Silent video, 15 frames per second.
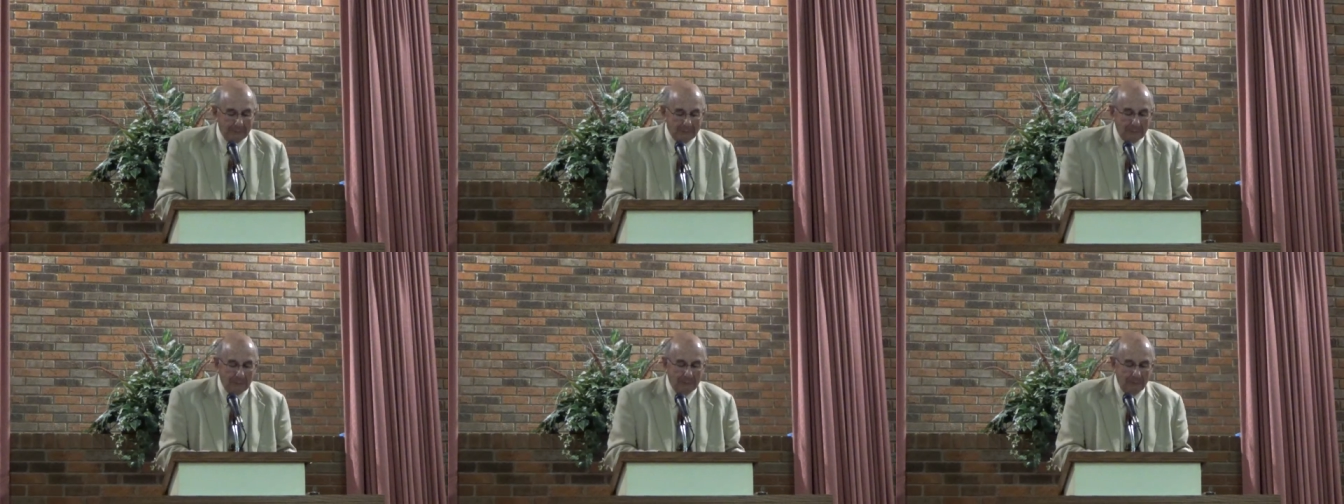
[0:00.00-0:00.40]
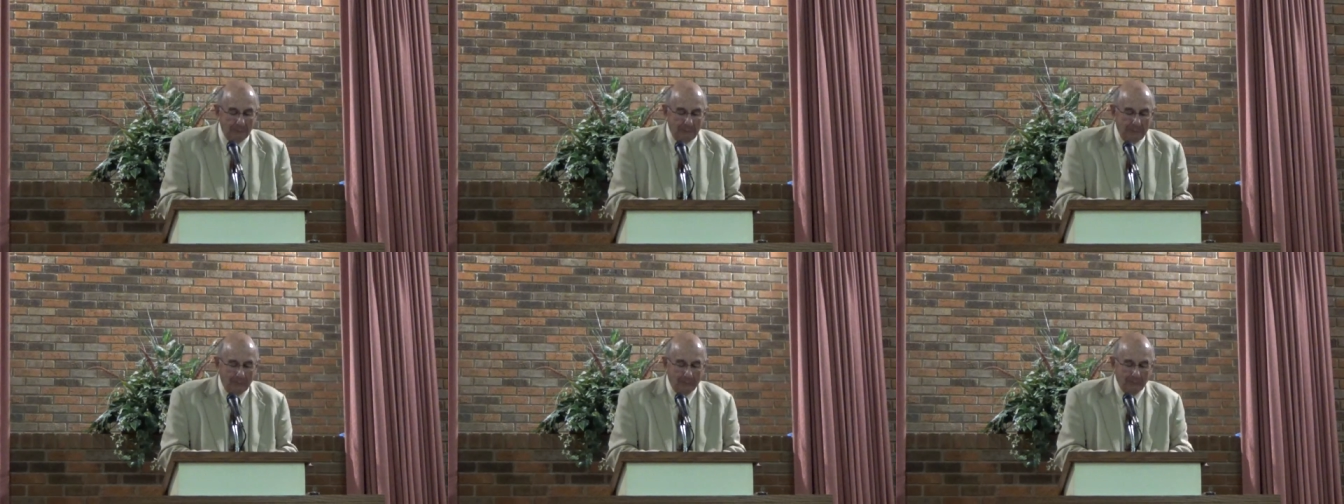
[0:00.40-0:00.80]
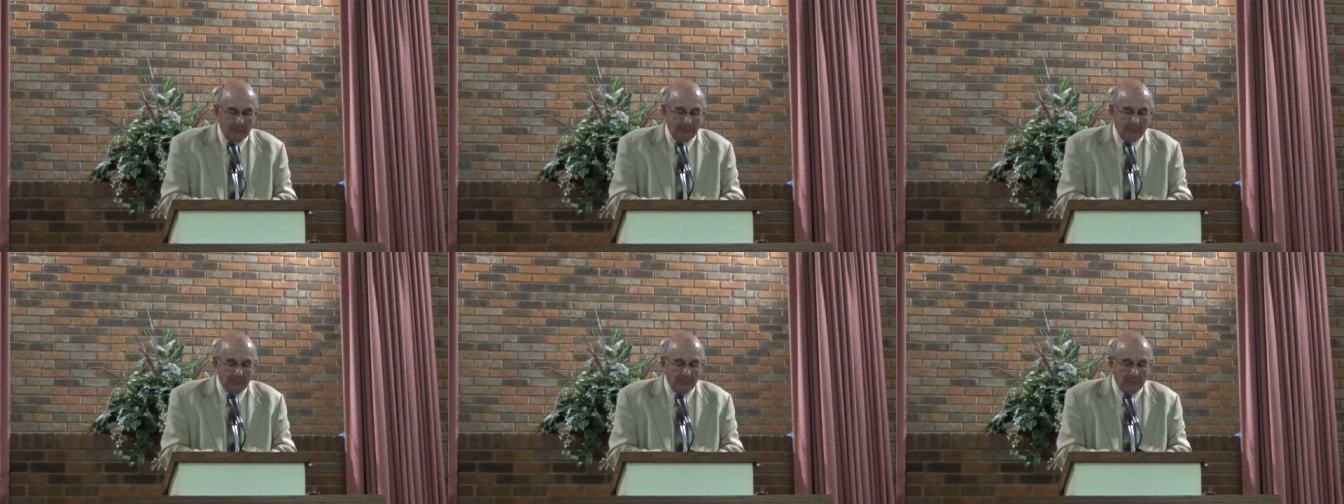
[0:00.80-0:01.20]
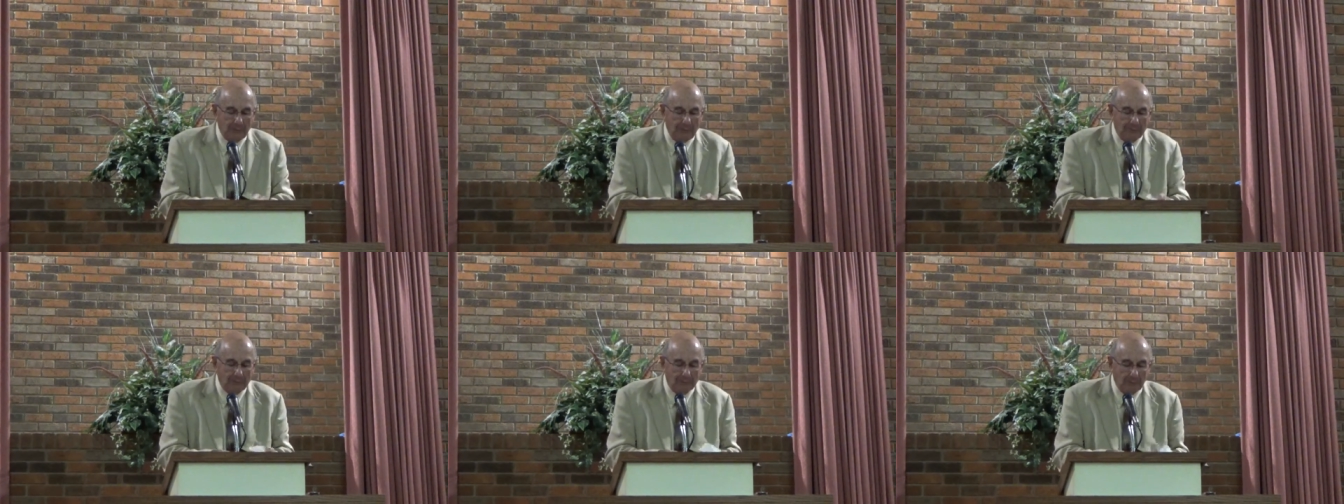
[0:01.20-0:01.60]
8, thinking about Jesus
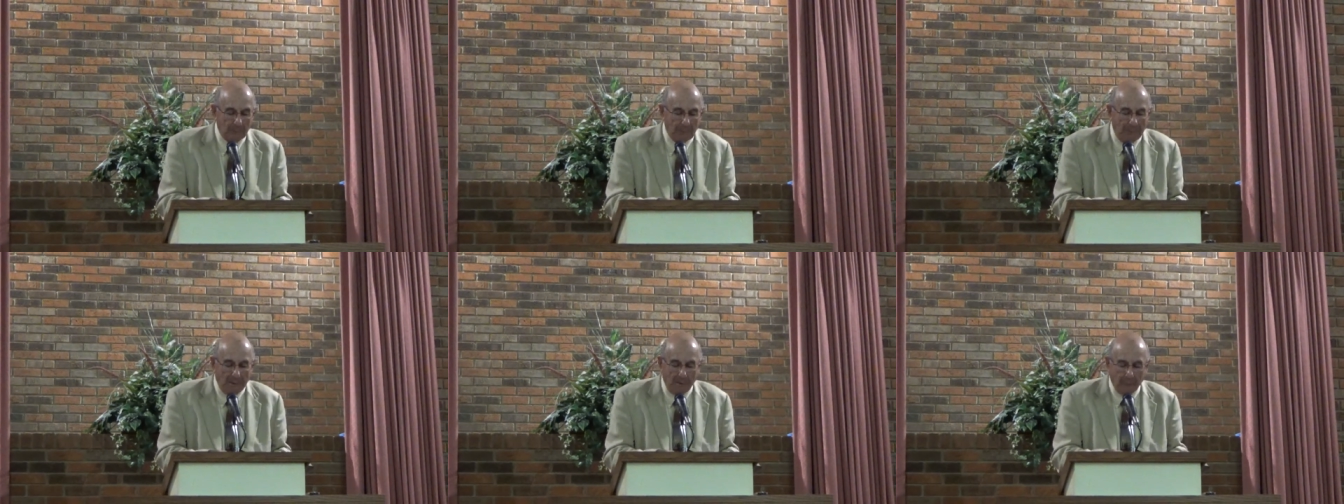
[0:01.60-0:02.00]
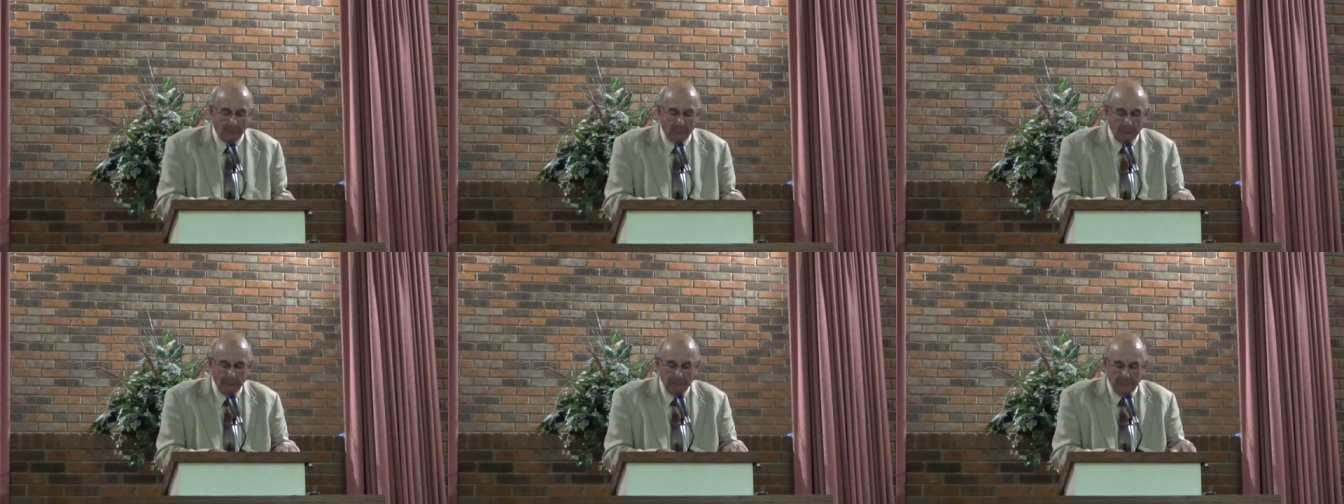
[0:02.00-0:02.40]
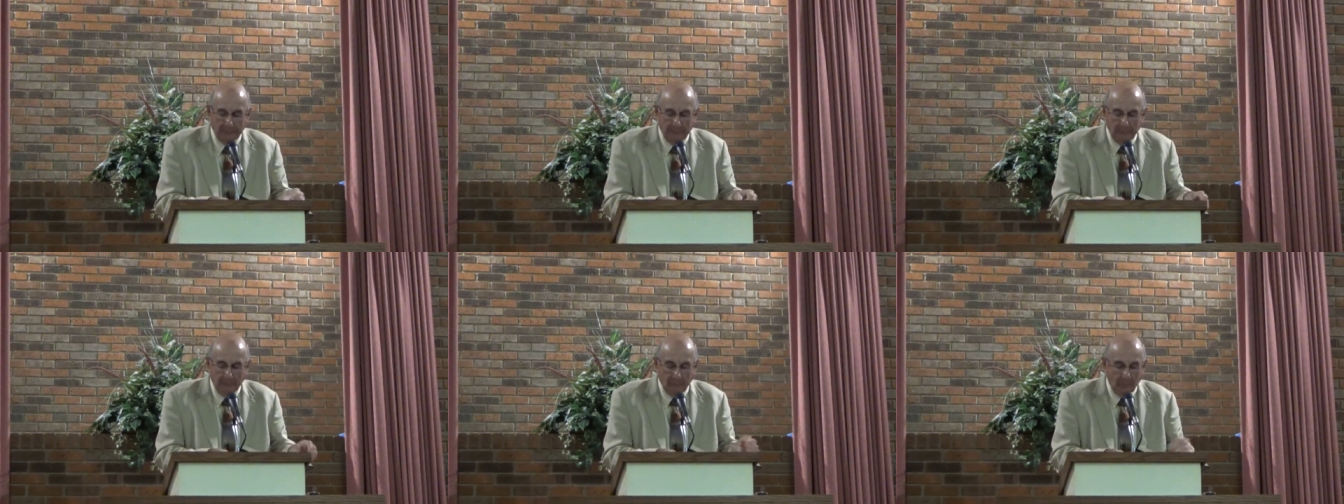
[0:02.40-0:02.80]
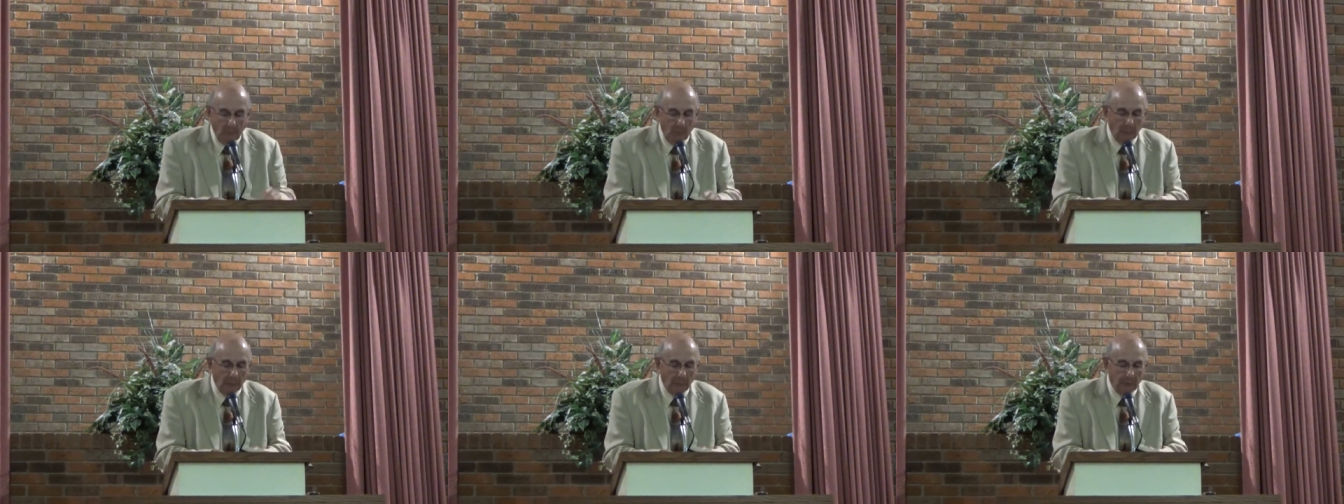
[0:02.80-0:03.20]
having the power
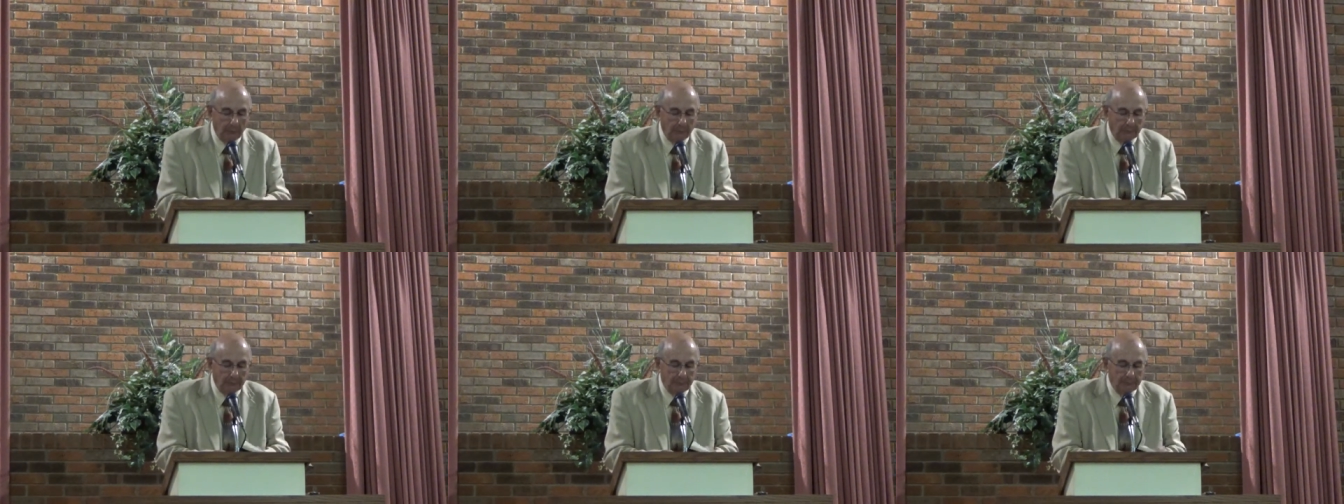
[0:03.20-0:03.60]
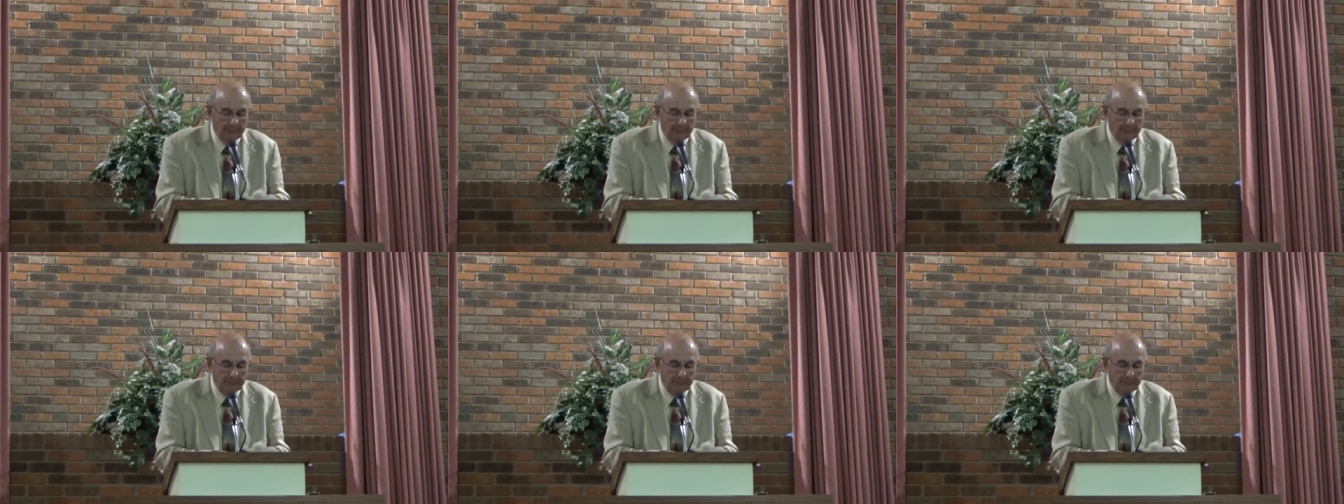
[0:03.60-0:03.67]
over